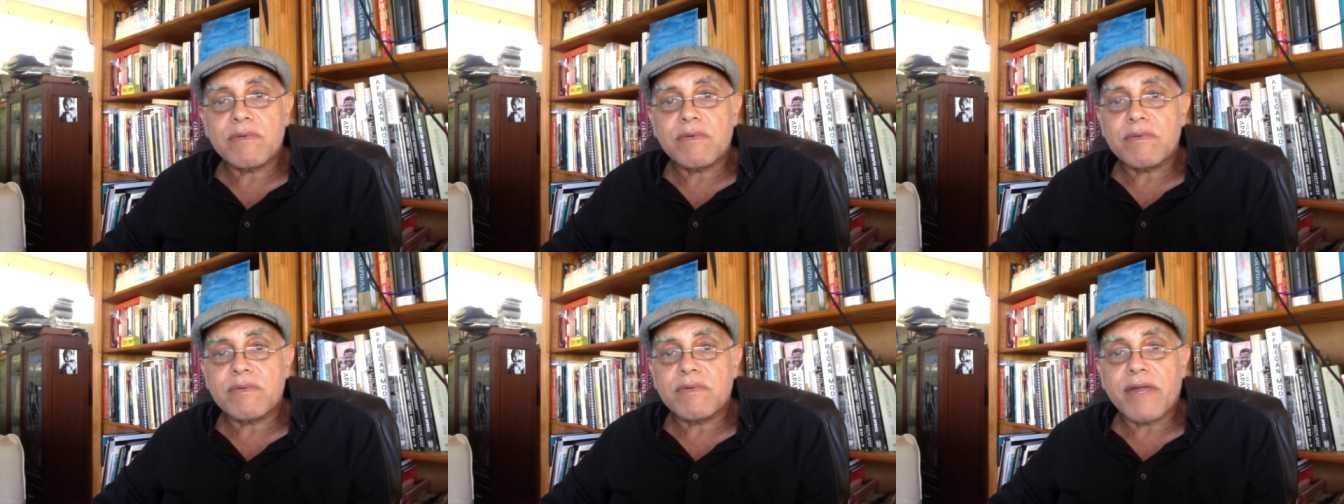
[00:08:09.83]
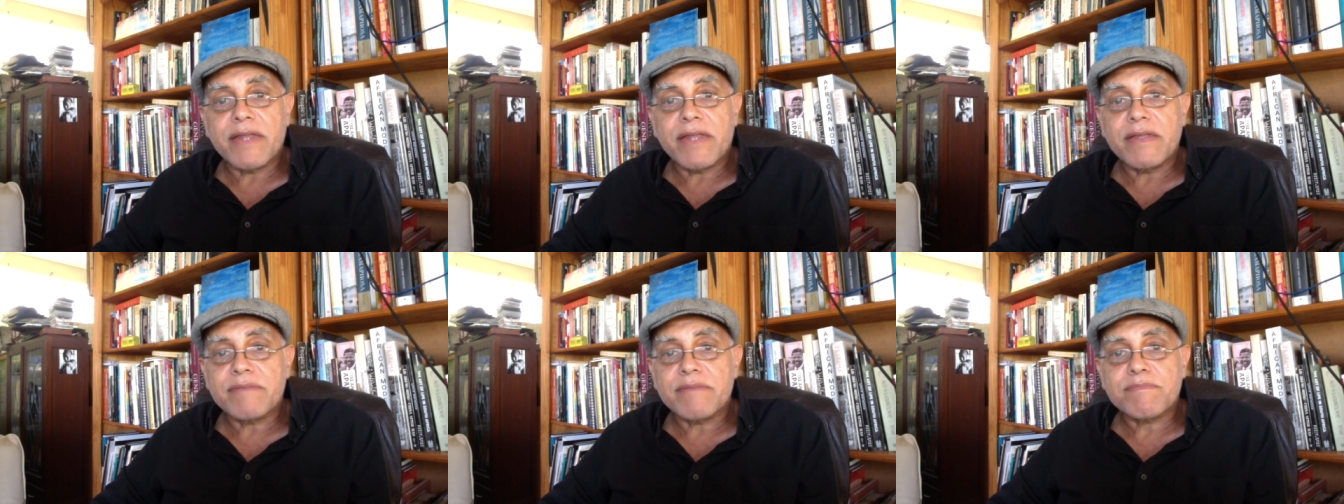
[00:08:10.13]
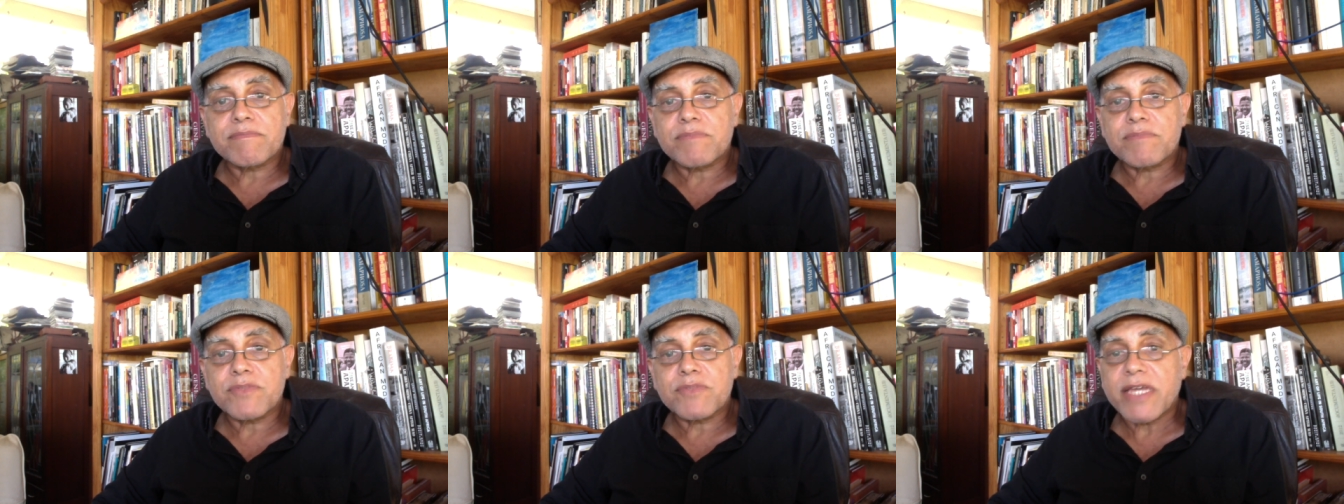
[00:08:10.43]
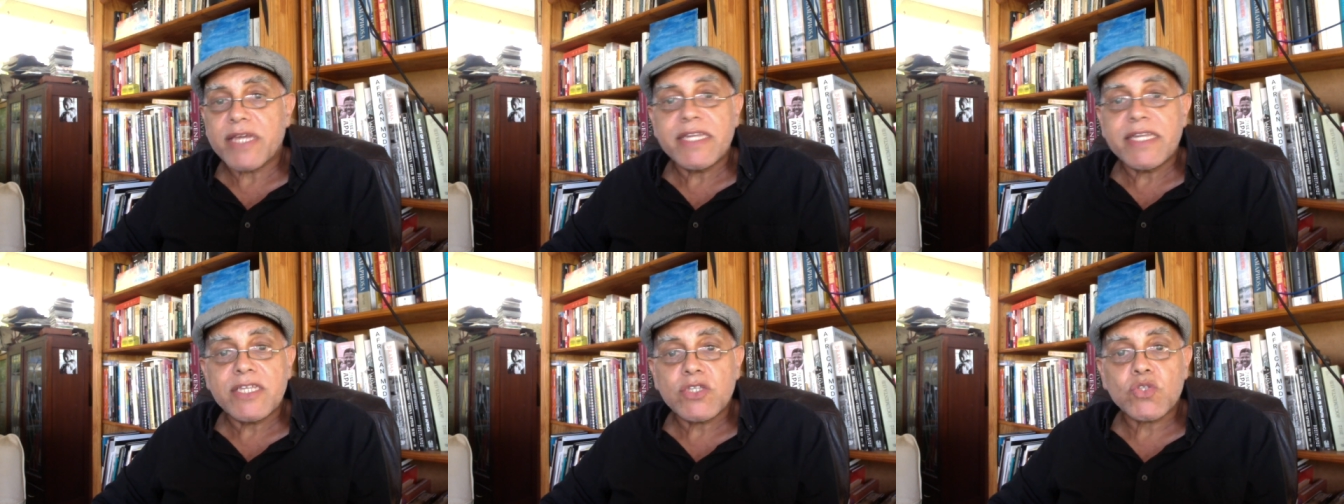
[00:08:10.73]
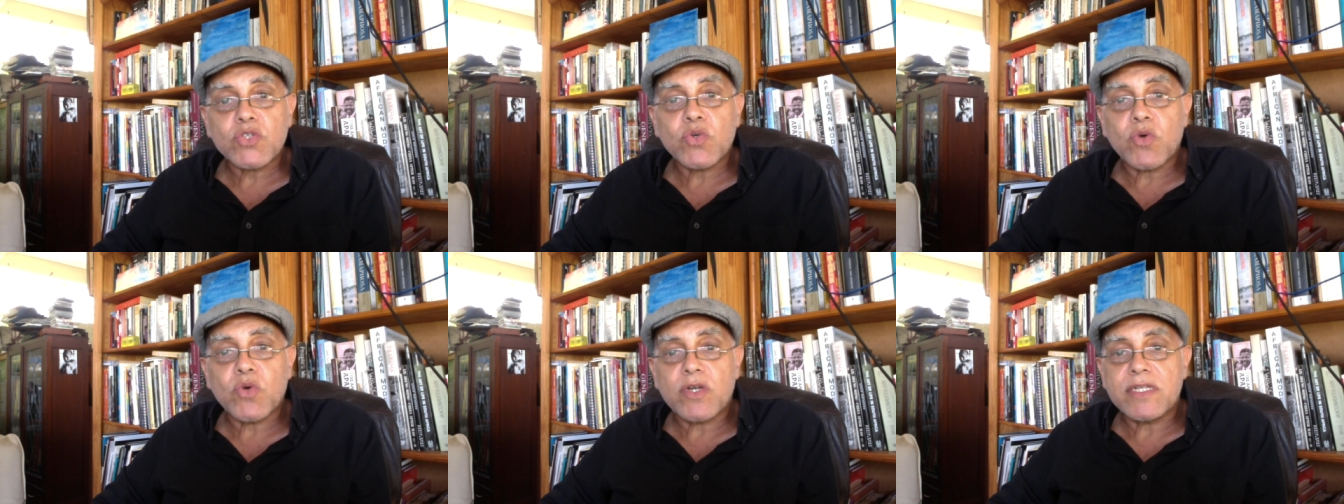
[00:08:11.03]
run a trading
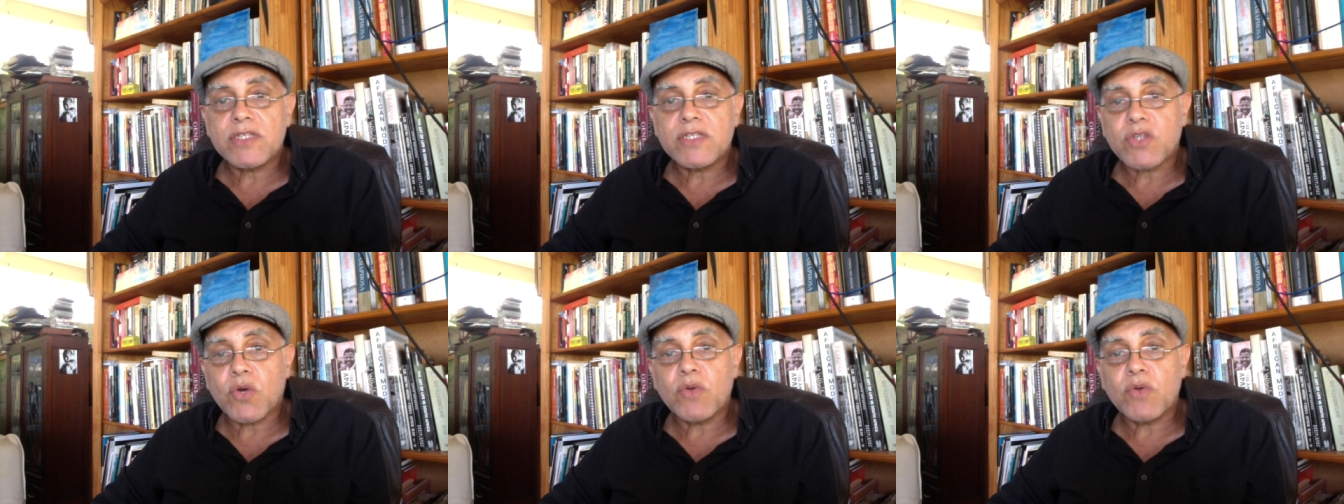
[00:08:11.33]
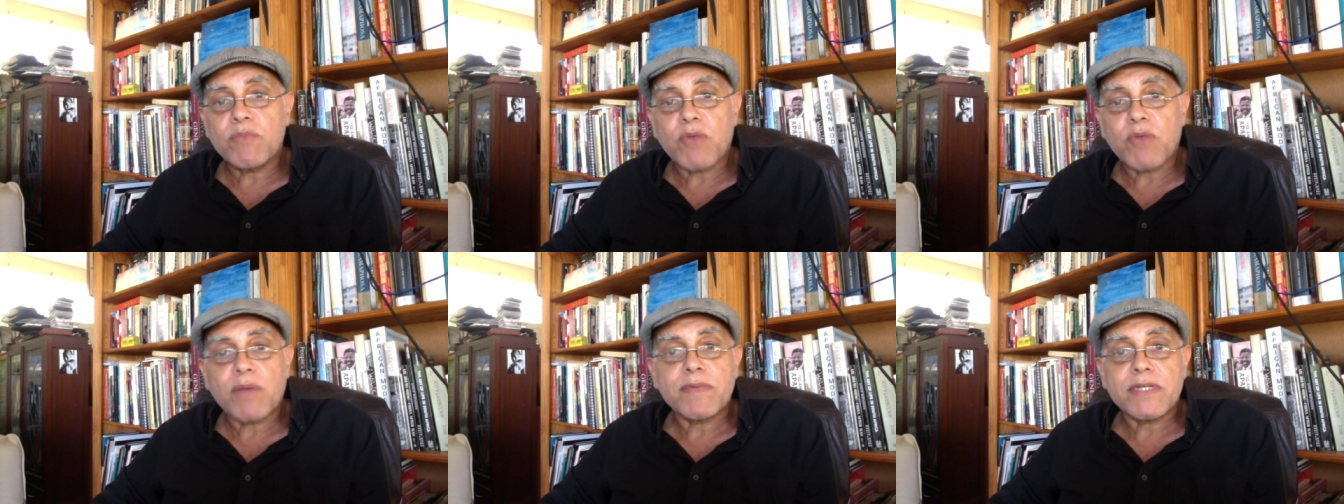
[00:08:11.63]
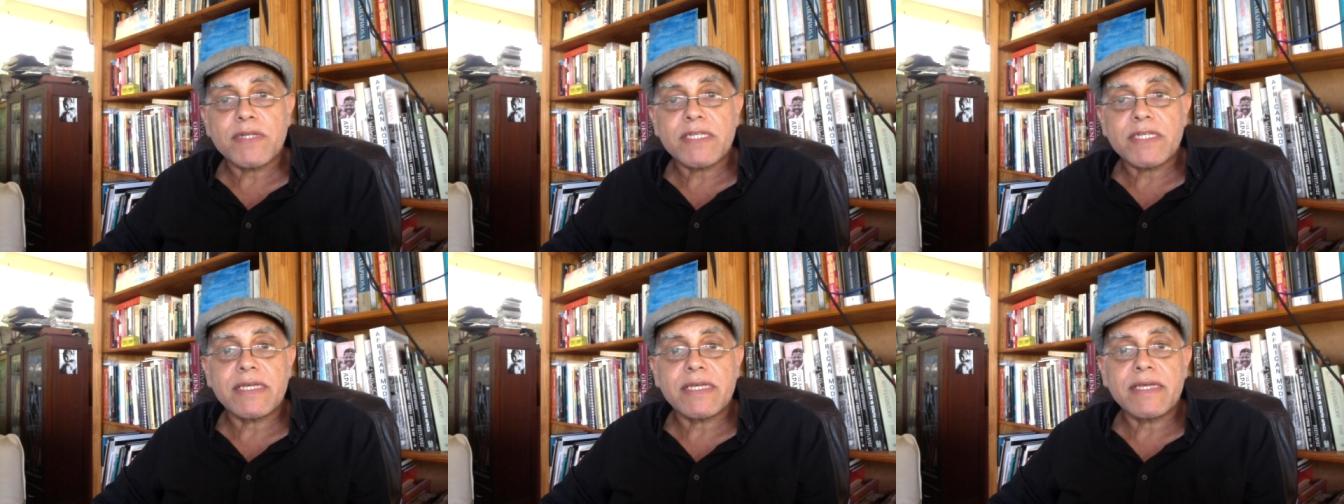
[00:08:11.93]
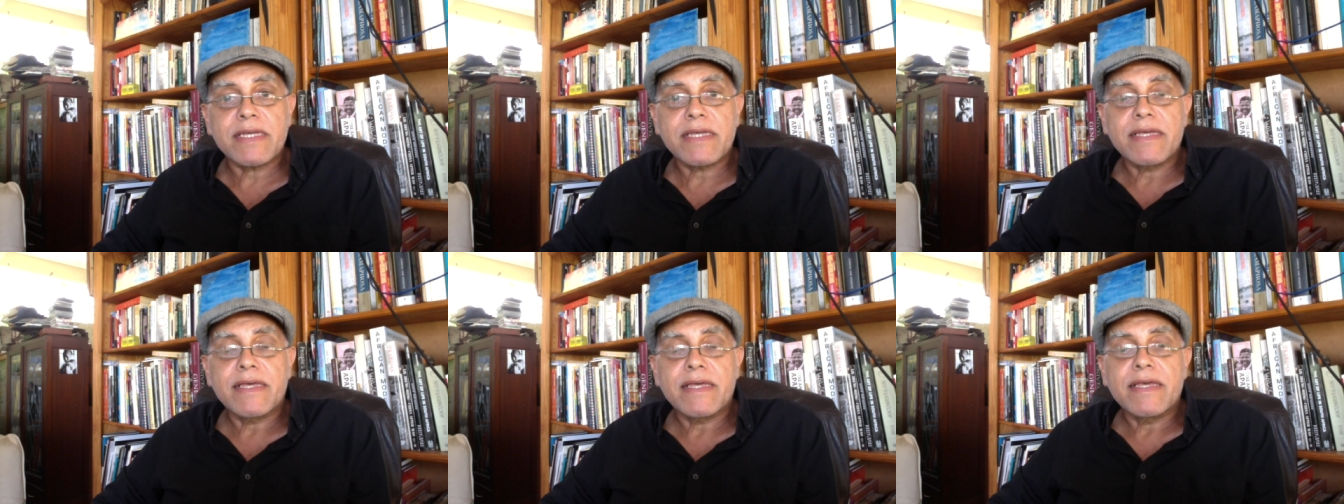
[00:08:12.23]
store on his own property,